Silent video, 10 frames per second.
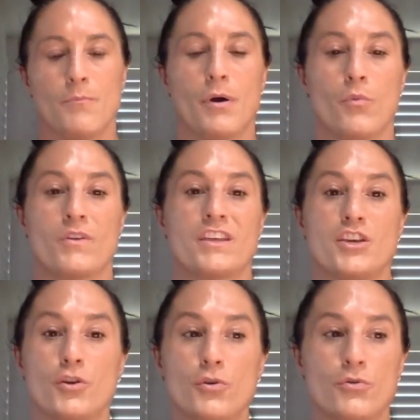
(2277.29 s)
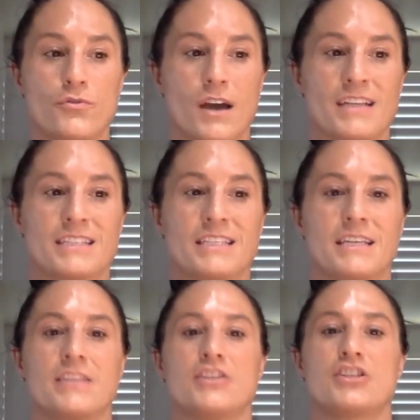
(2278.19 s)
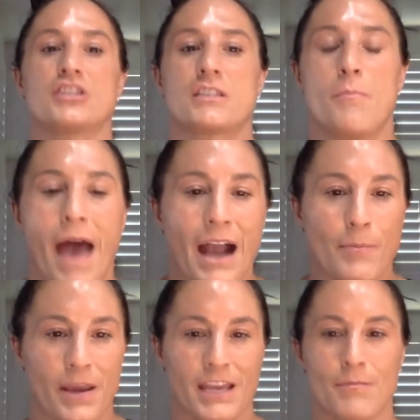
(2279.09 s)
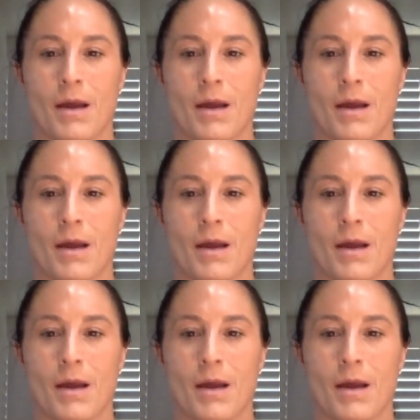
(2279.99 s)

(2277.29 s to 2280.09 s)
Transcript: But with youth, I see the just the back pain.